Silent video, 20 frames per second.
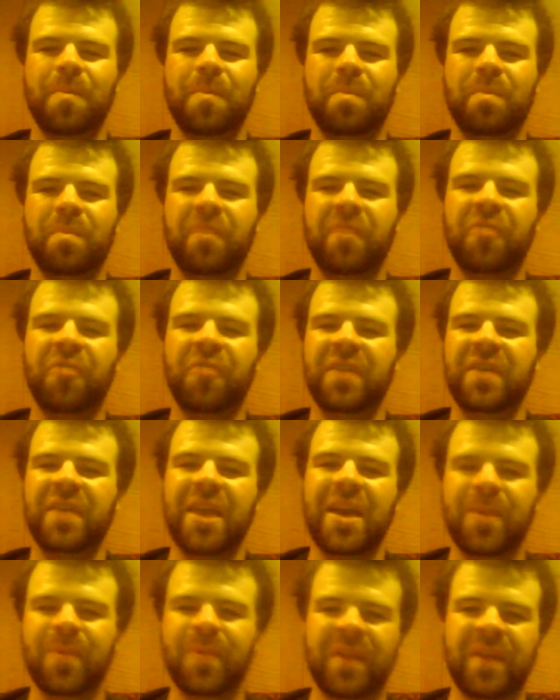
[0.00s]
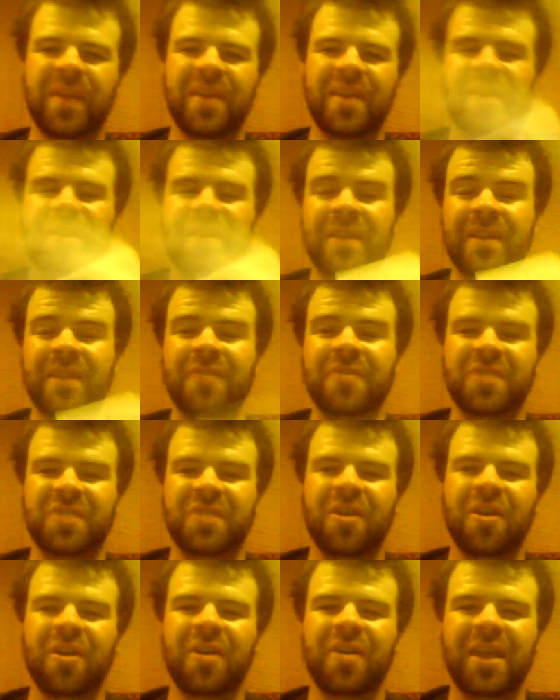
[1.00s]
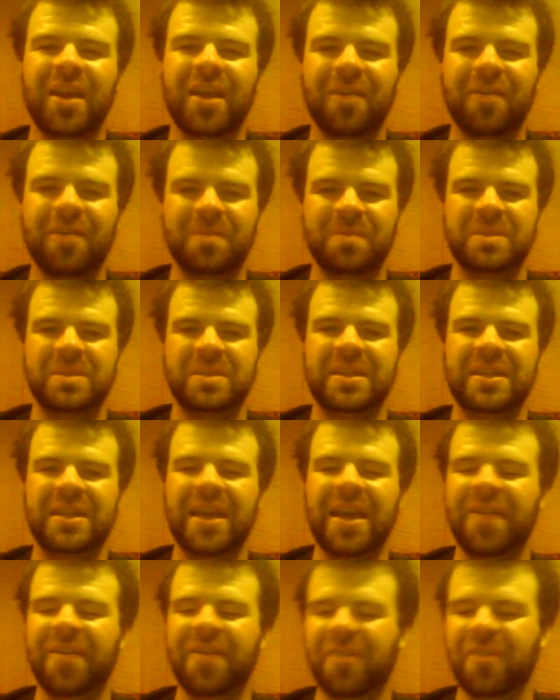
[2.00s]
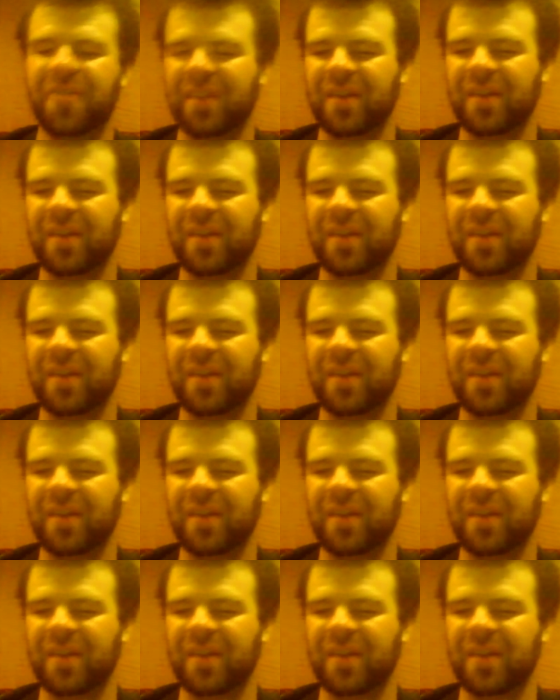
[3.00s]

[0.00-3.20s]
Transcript: before the end, when they usually all get out together.